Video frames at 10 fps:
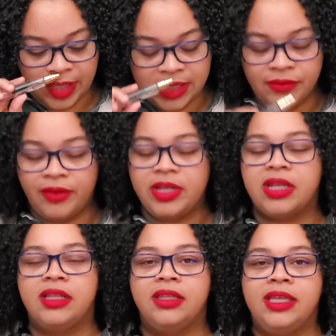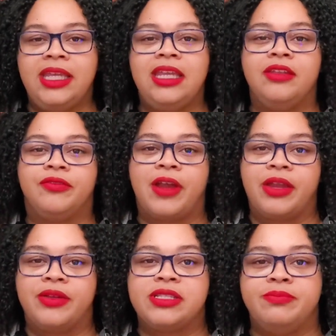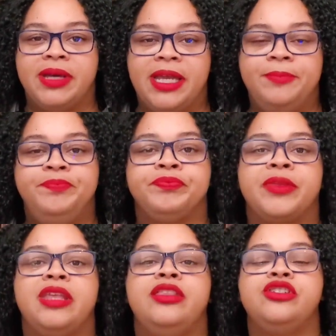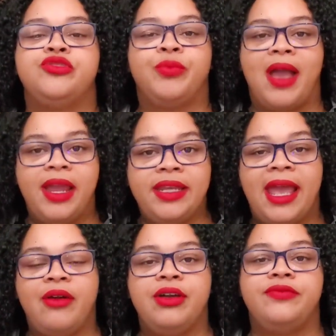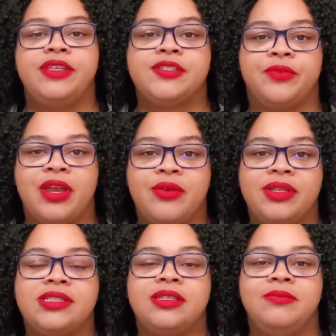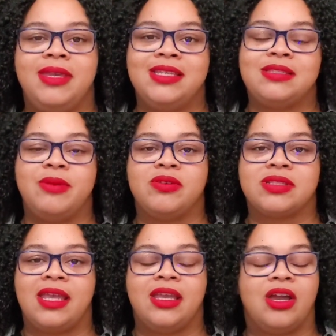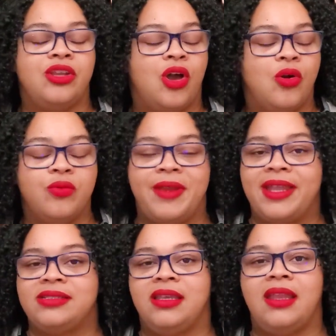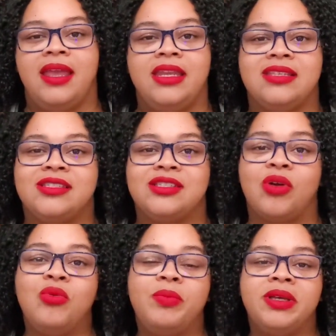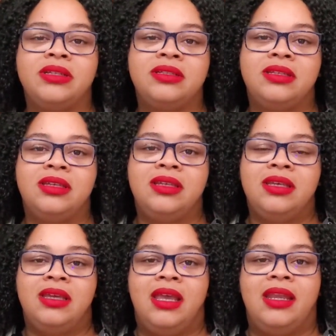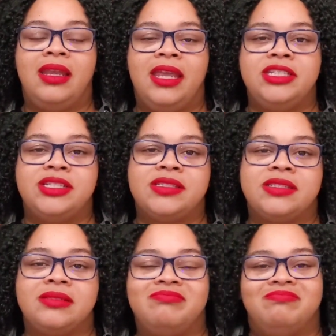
It's a very clean fragrance, but the dry down of this fragrance to me smells like an old nineteen eighties soap. And it just...